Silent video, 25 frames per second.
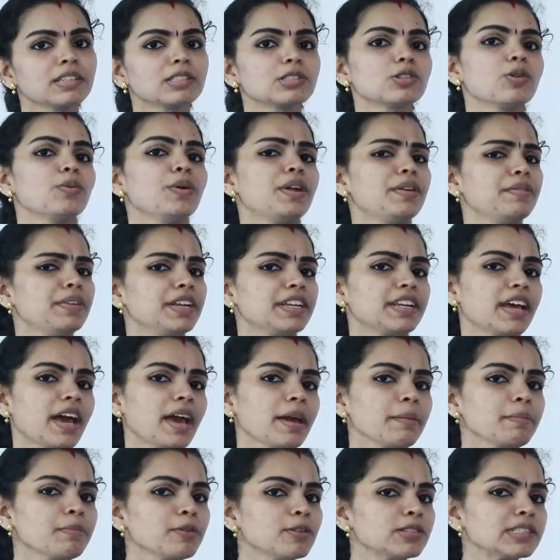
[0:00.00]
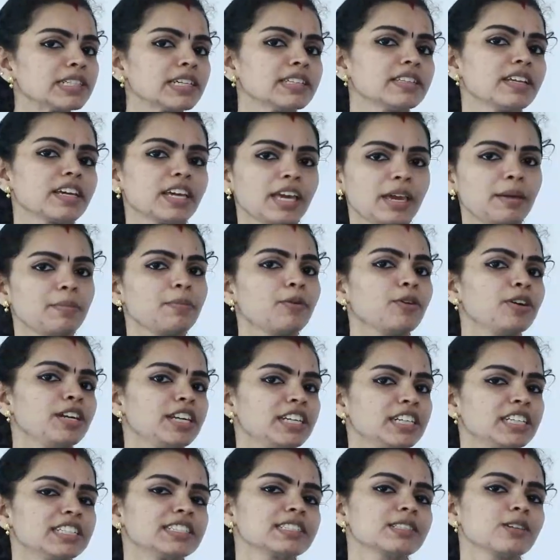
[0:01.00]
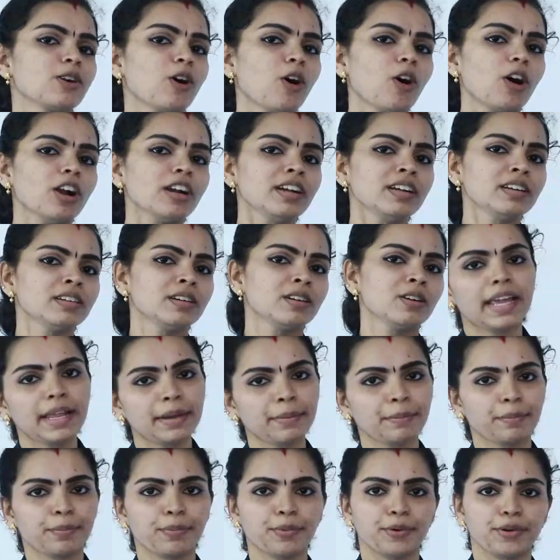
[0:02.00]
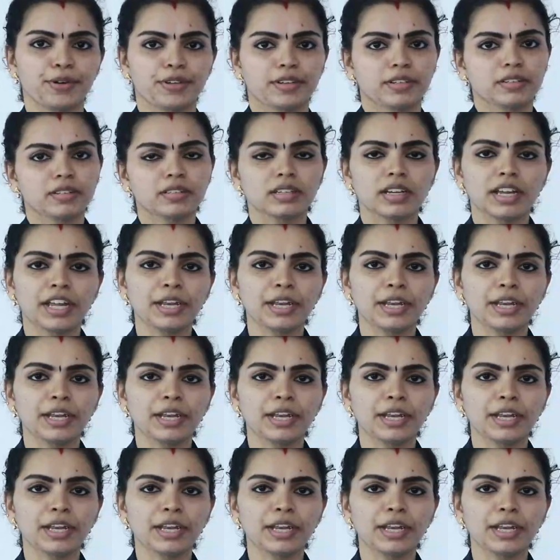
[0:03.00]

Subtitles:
so when we type using the keyboard, it is called input